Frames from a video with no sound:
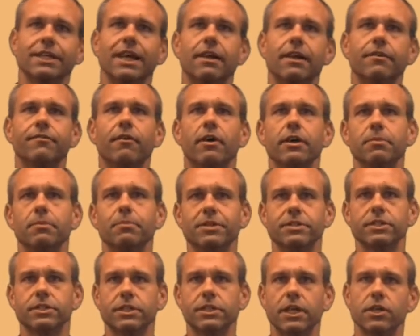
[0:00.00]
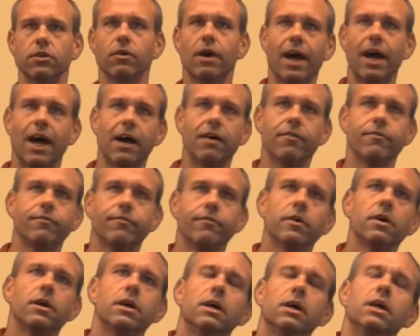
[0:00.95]
identify the business that you have.
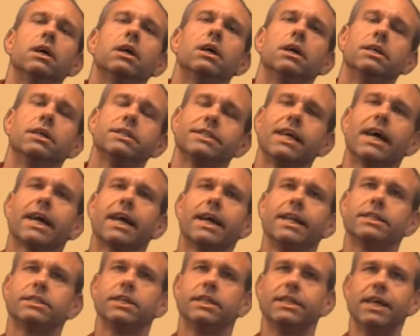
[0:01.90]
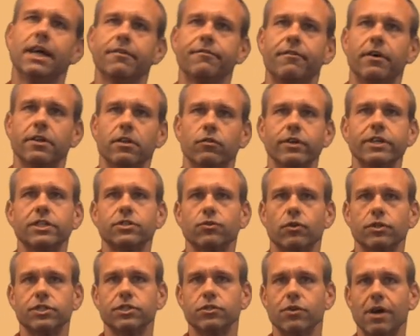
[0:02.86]
Second is to identify the
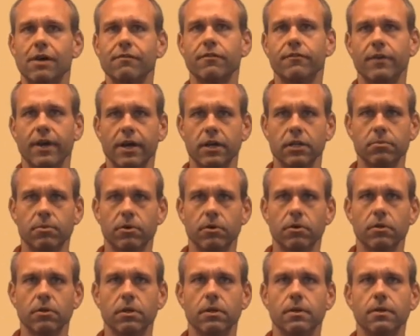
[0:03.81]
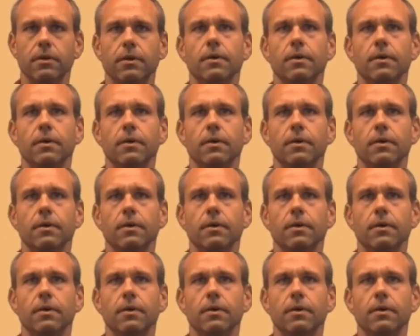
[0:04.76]
resources you have available.